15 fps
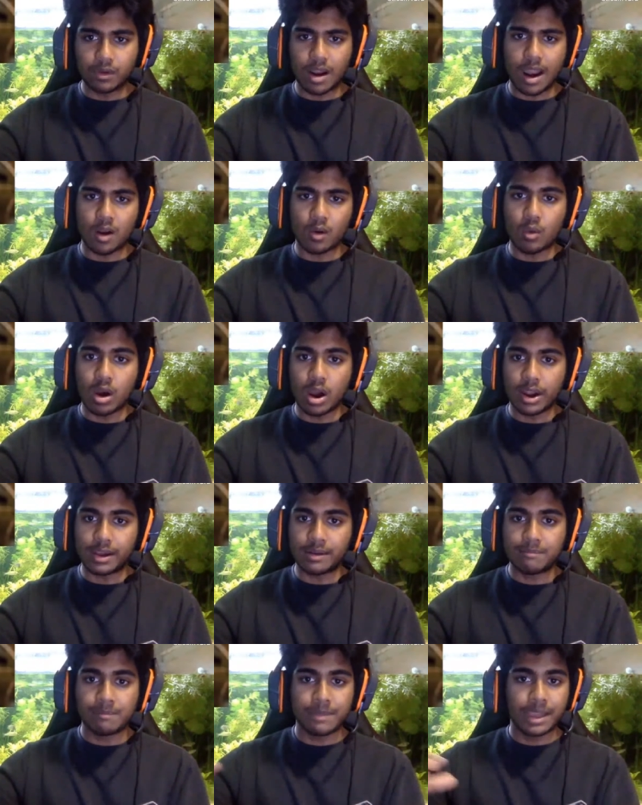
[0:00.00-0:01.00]

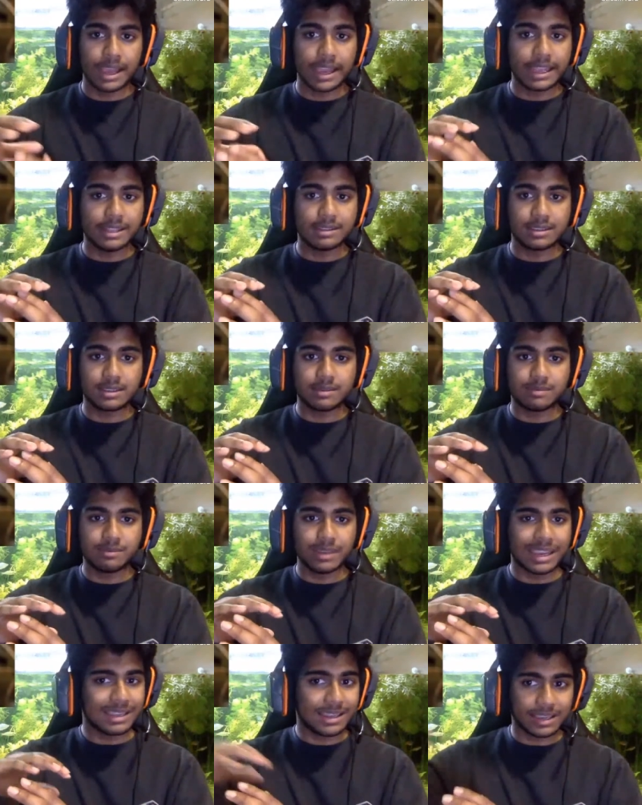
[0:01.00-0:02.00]
arowana, it's
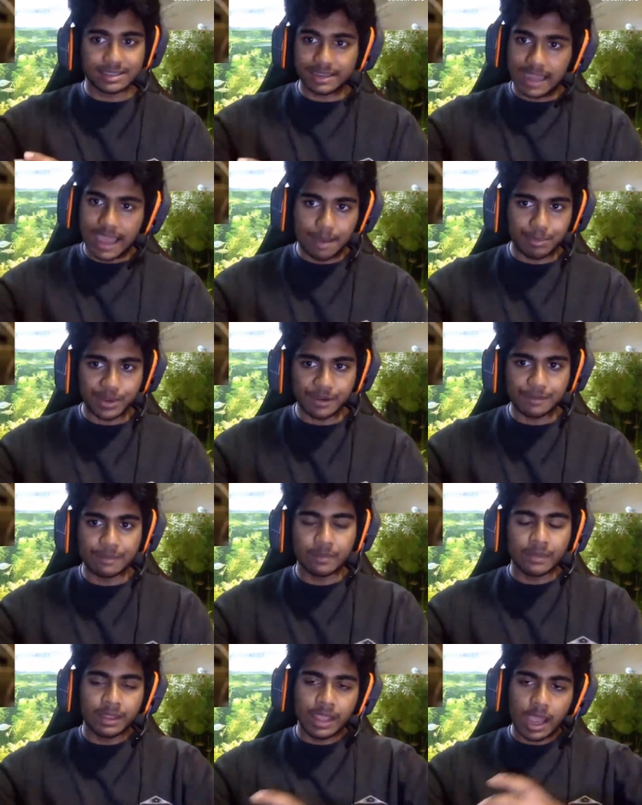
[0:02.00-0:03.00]
it doesn't happen.
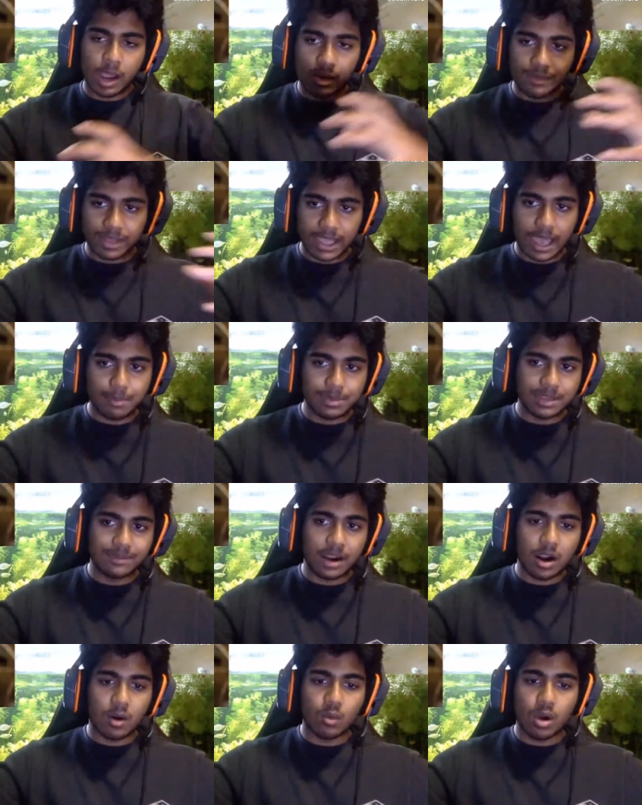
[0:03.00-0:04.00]
However, captive
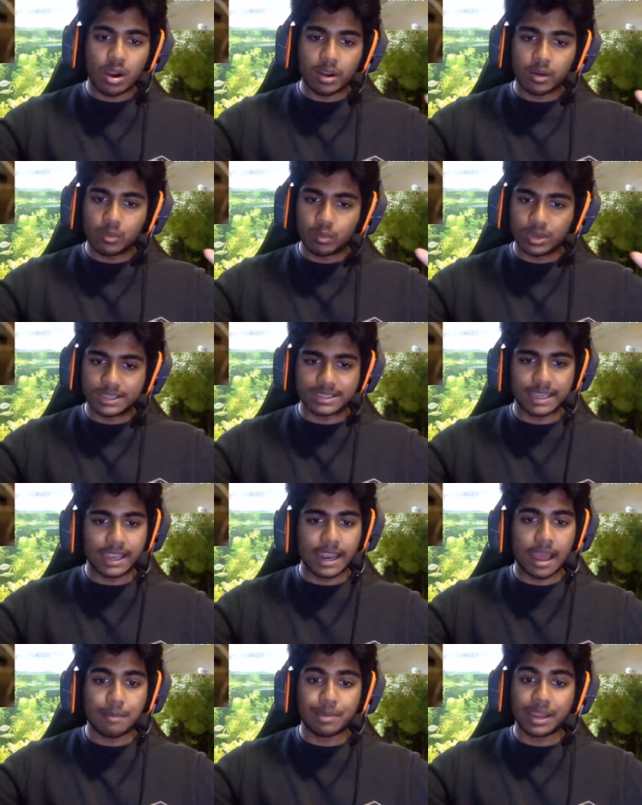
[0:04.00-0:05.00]
arowana, we see
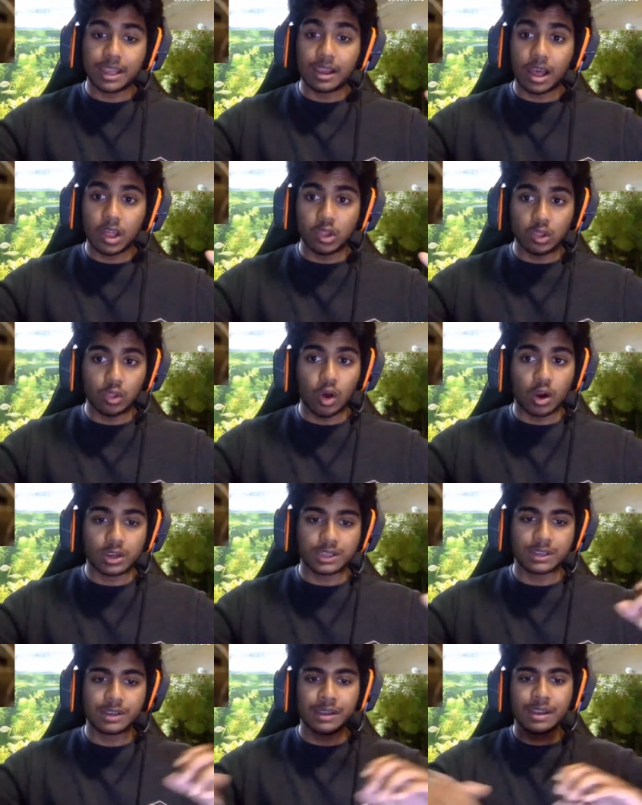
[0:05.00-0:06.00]
it happening a lot.
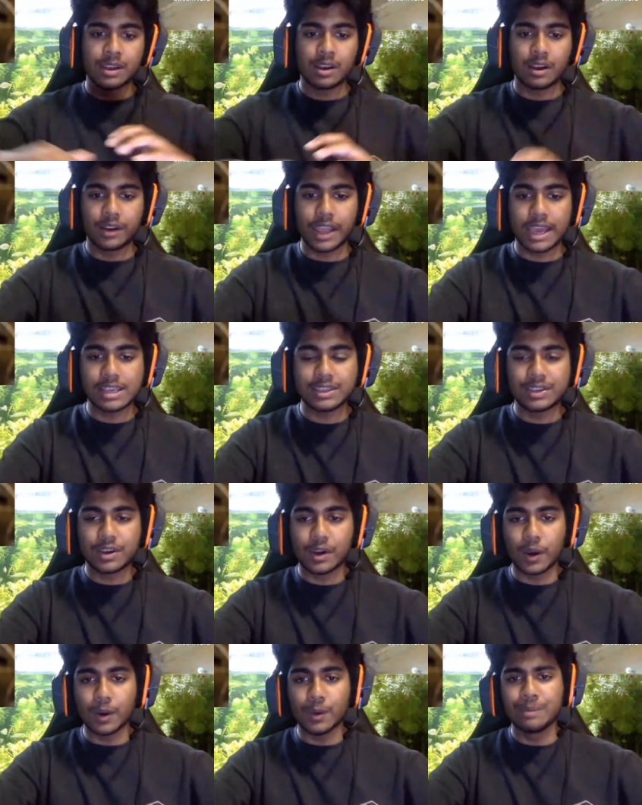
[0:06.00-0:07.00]
Okay,
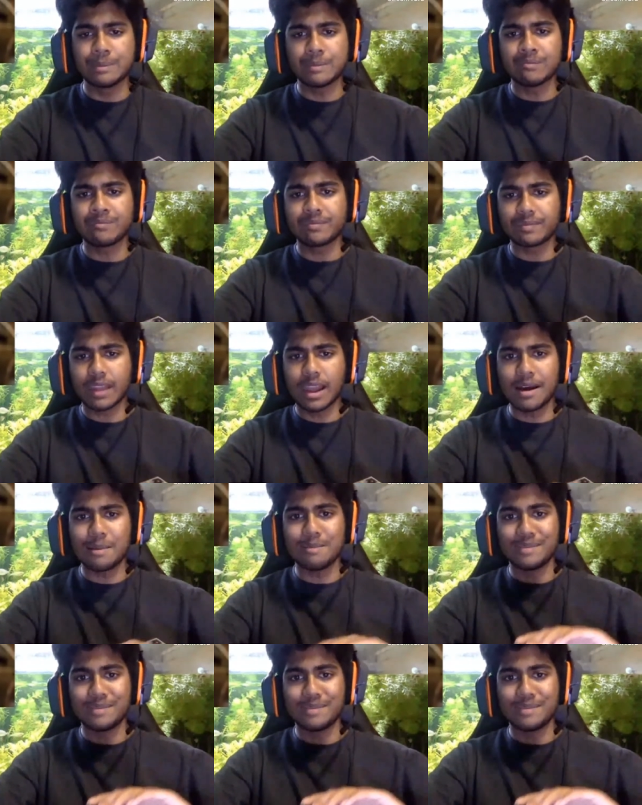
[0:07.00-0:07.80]
so um,